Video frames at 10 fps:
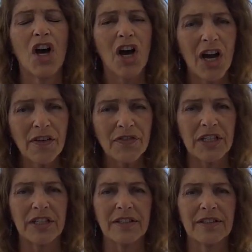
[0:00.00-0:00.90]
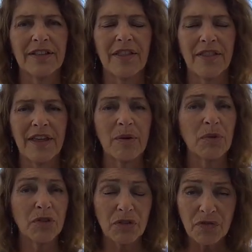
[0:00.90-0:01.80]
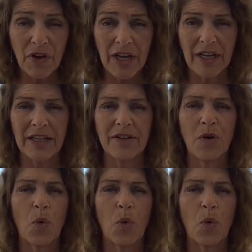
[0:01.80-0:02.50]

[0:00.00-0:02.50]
Often they will do fine